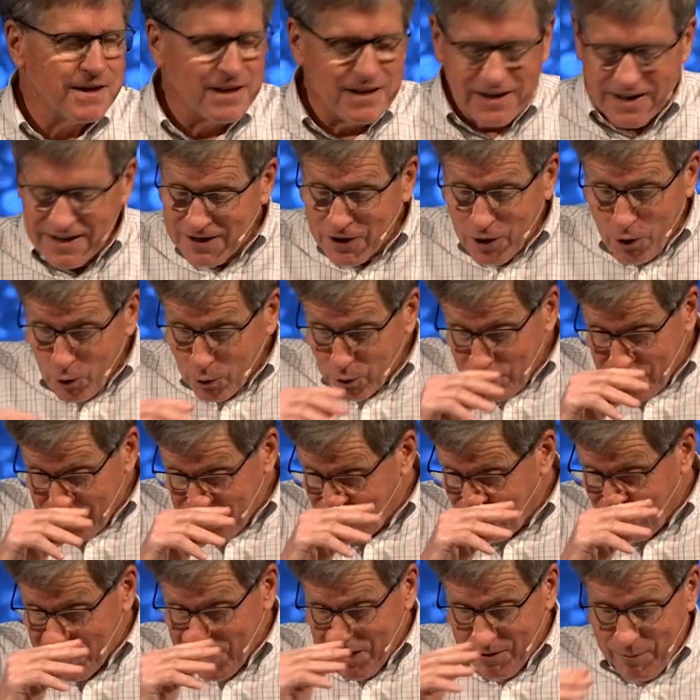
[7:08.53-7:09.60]
You need to hold on
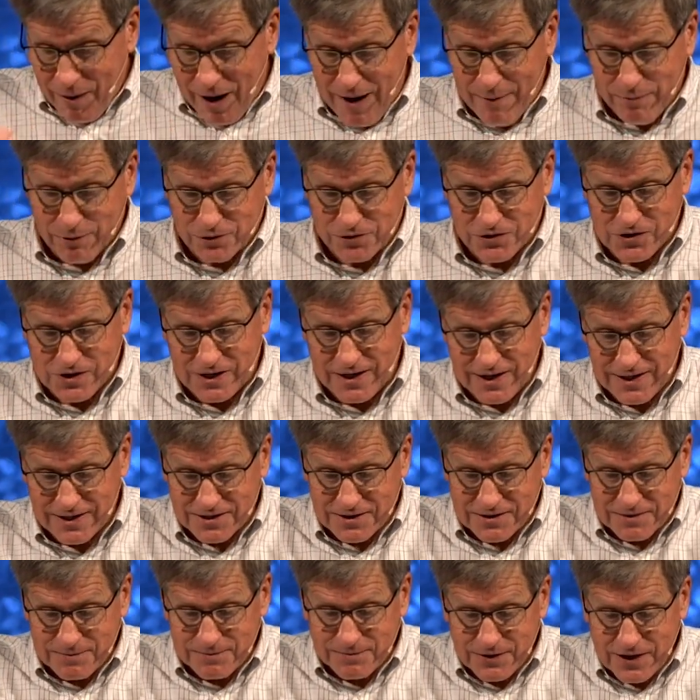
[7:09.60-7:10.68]
to what your Bible
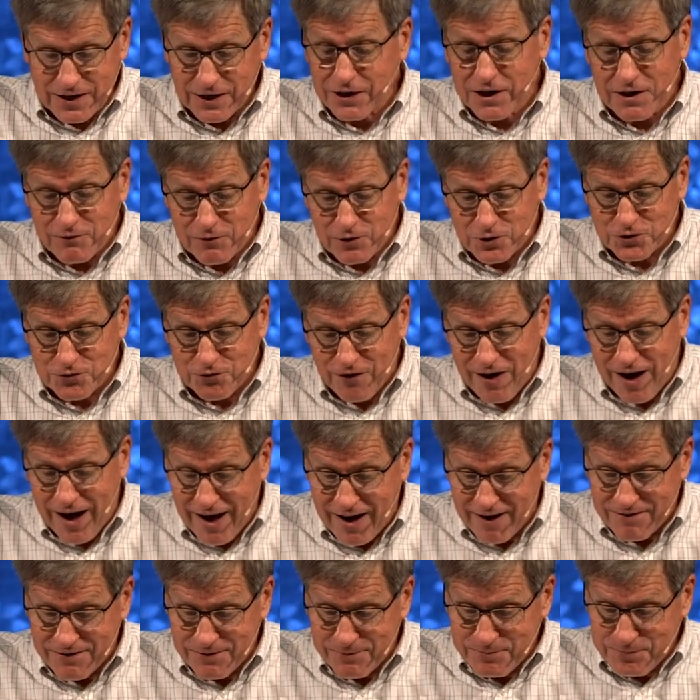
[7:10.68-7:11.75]
says. Look at verse
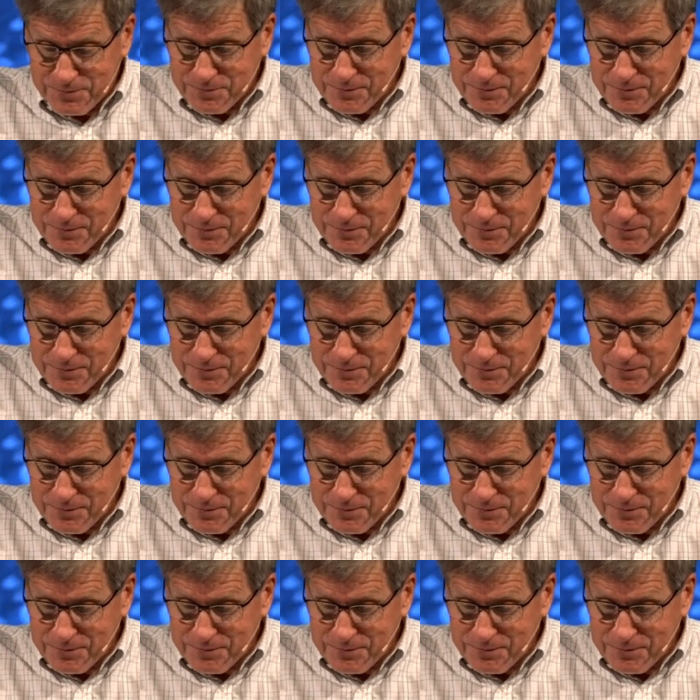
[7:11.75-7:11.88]
5.